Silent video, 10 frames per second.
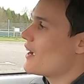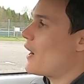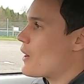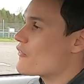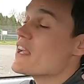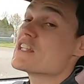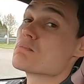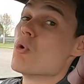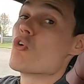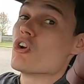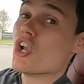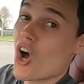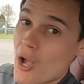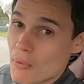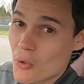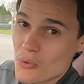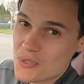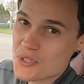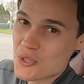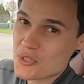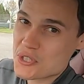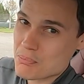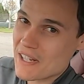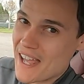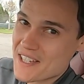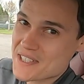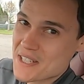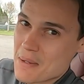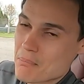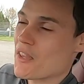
However, it's more reliable, so it's costing me less,